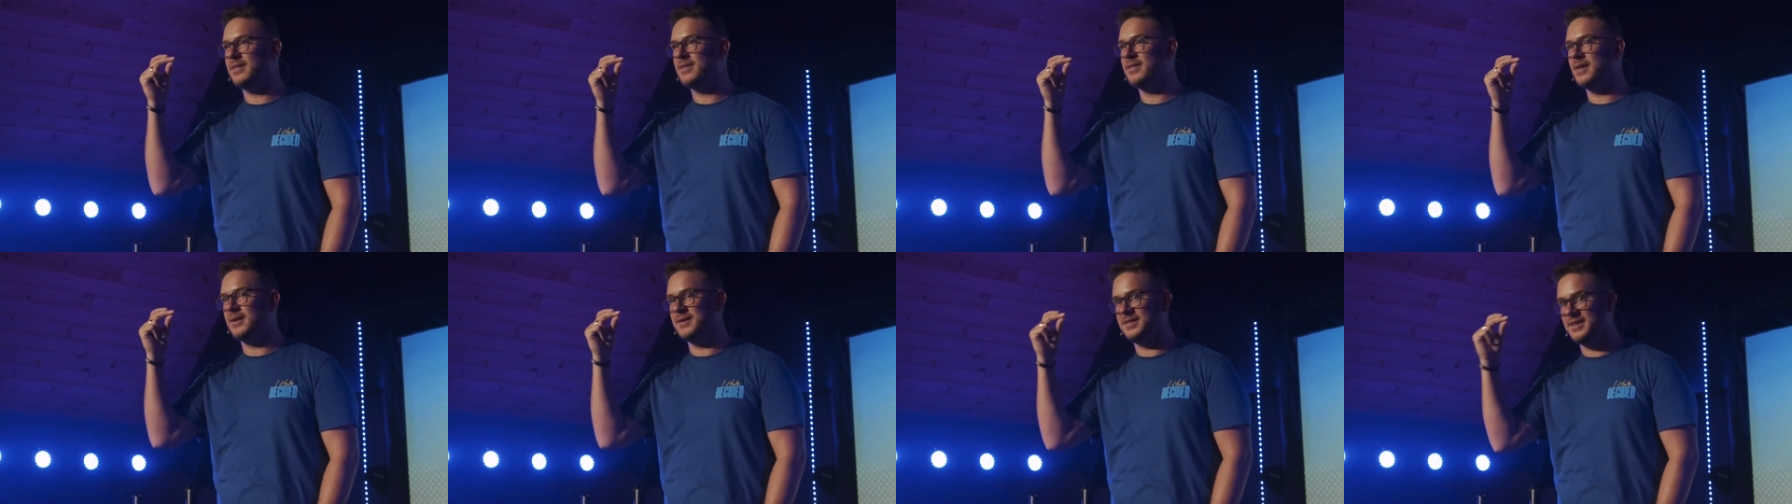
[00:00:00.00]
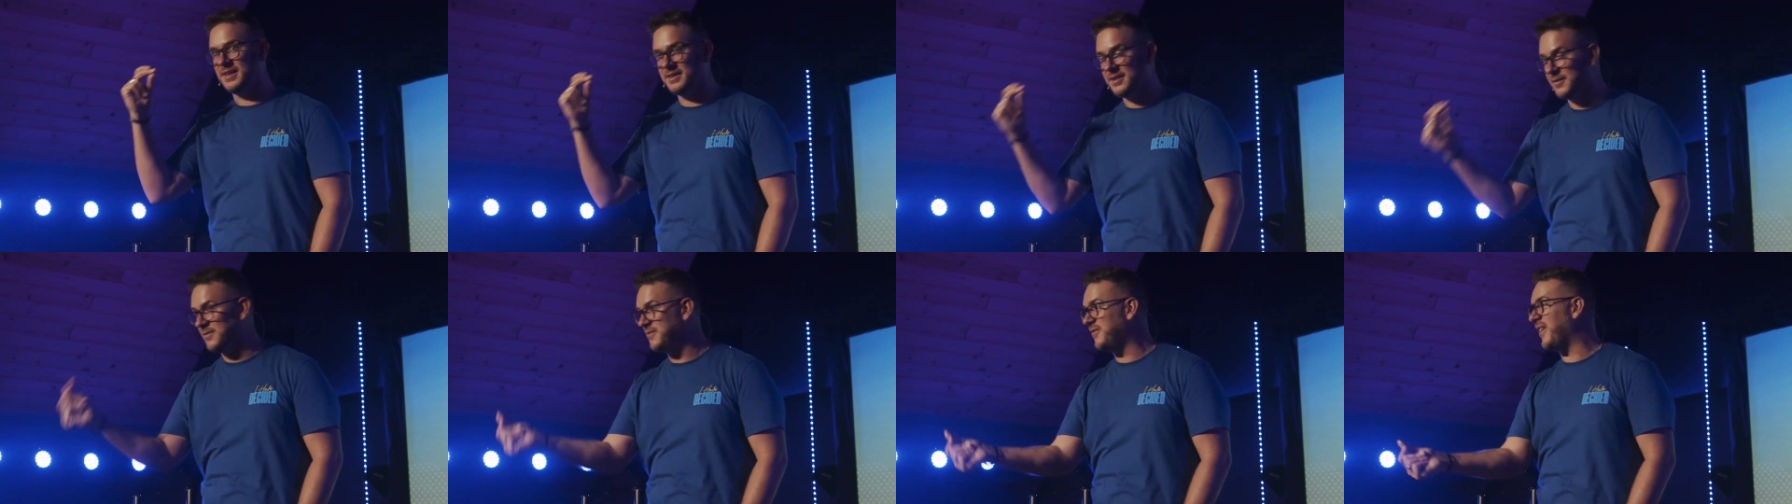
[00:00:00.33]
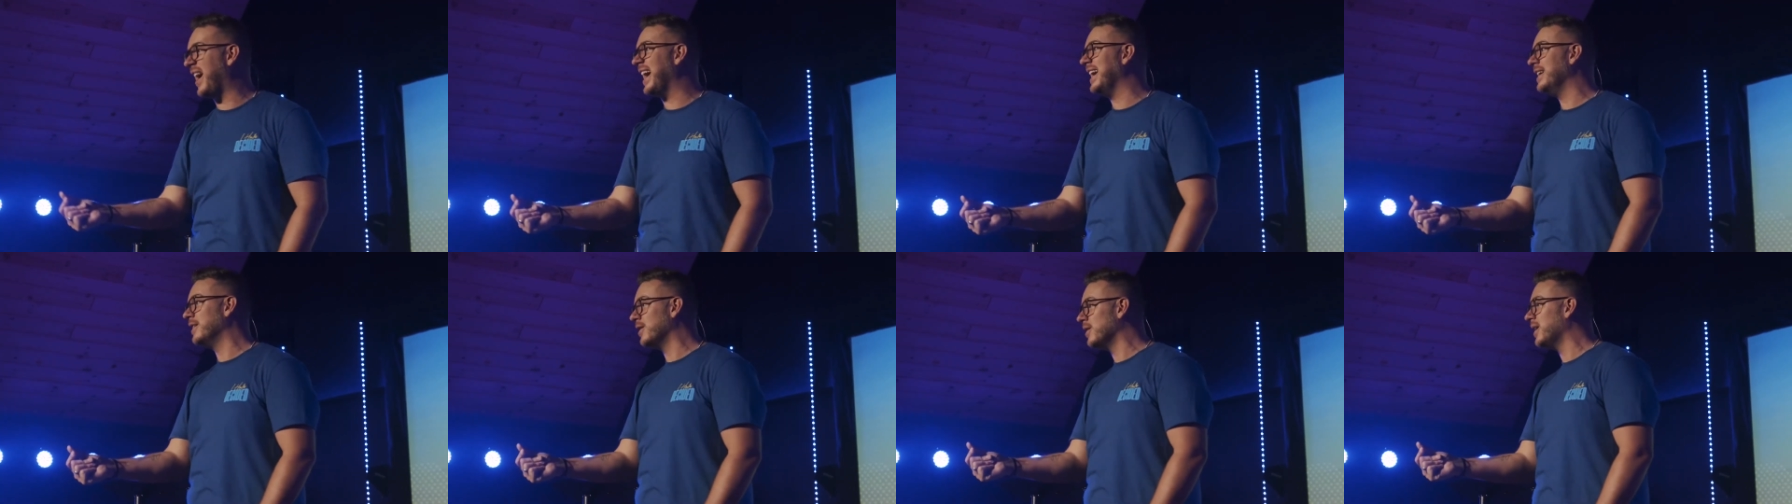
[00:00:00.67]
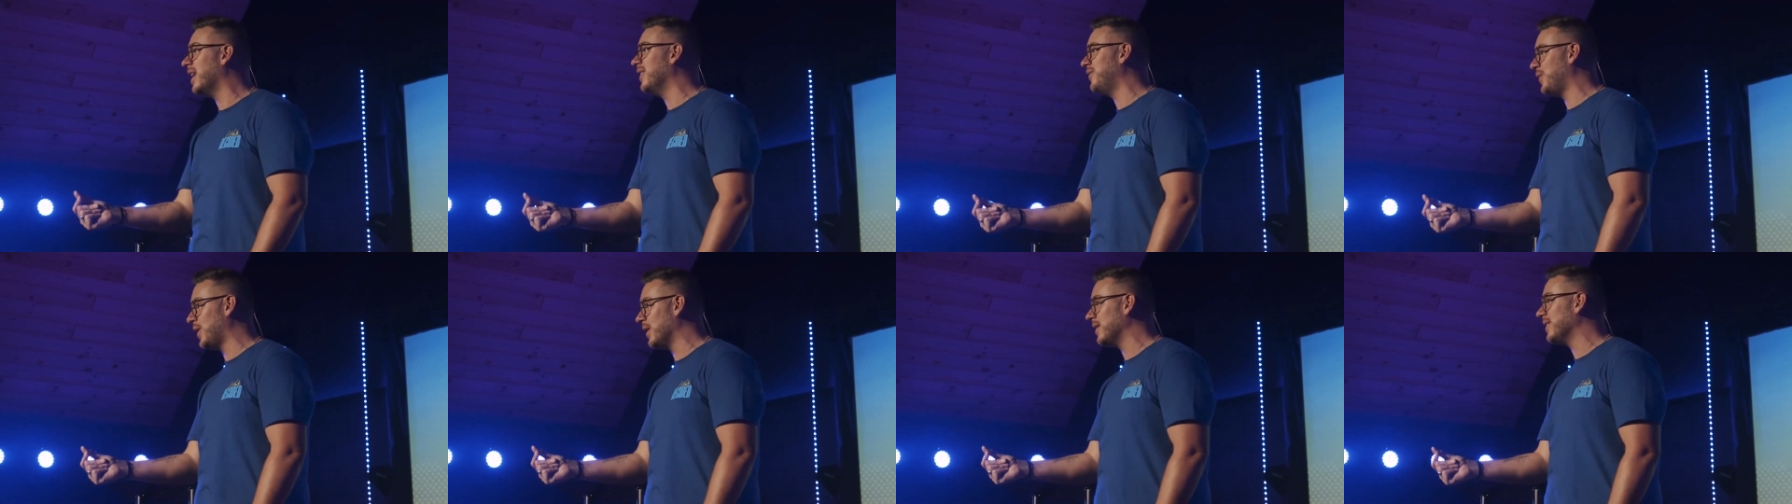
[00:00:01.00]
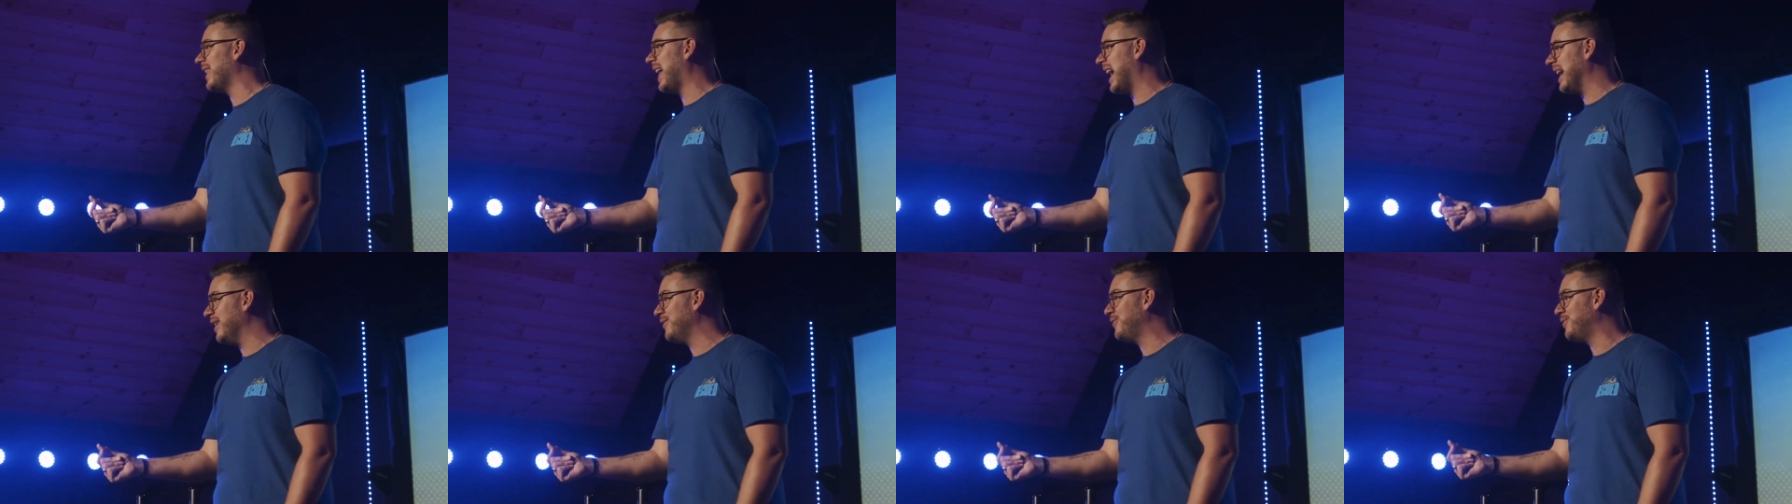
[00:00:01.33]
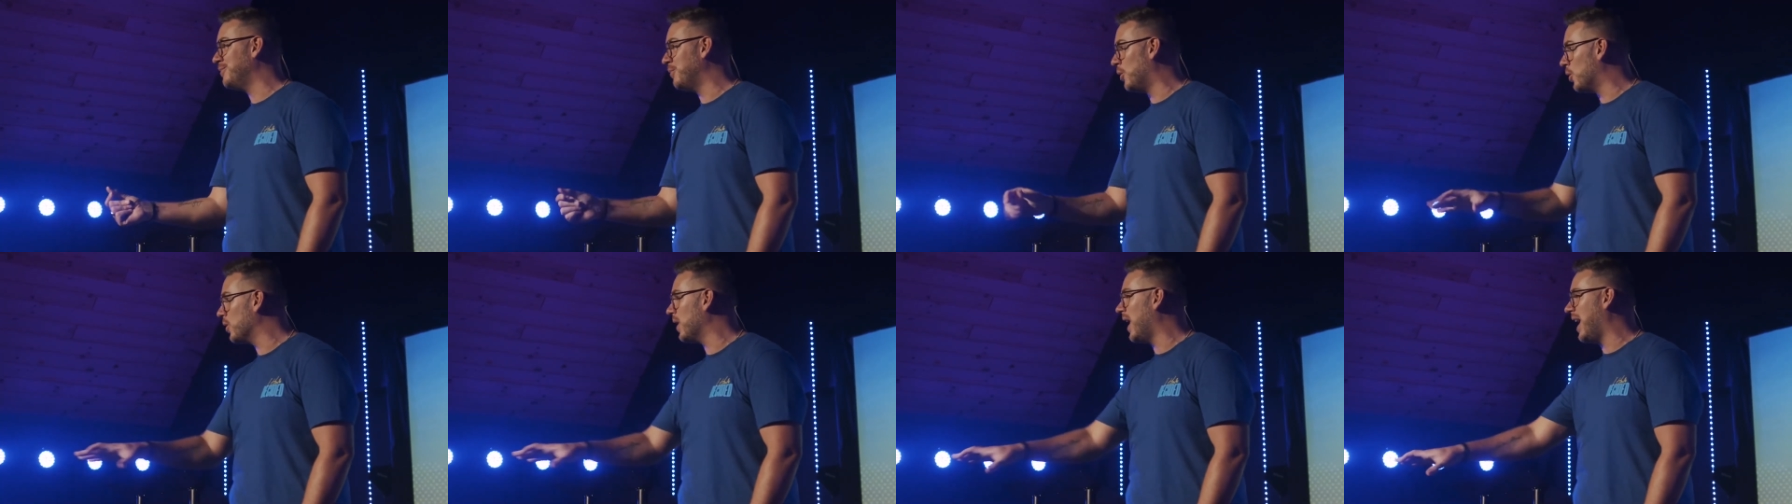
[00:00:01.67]
the, the definer of our life
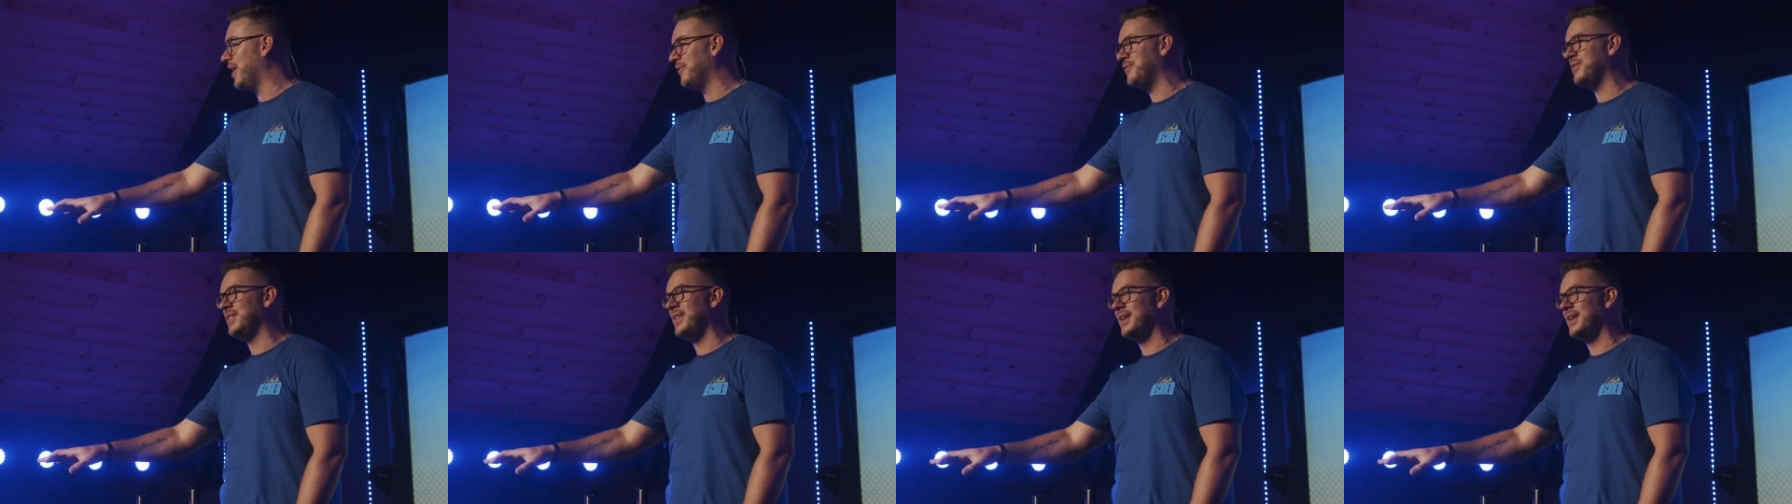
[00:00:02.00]
more often